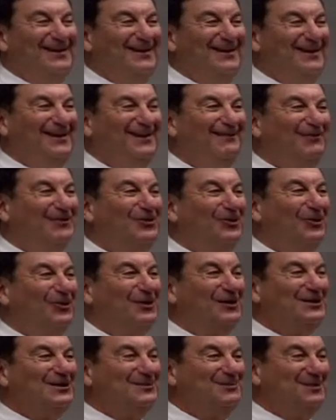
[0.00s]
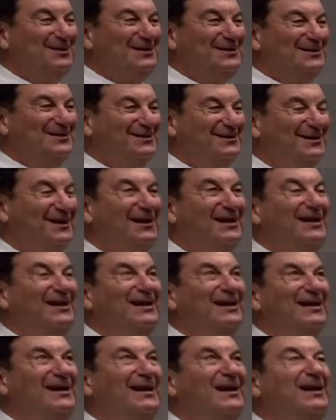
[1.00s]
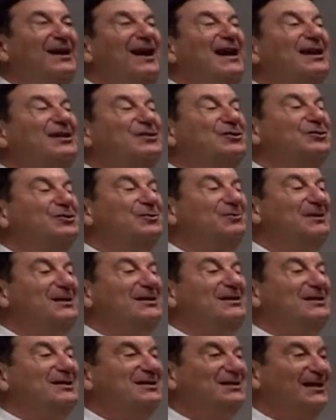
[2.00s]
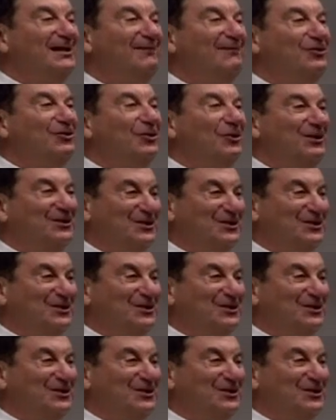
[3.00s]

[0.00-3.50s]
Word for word: inventory species, international species inventory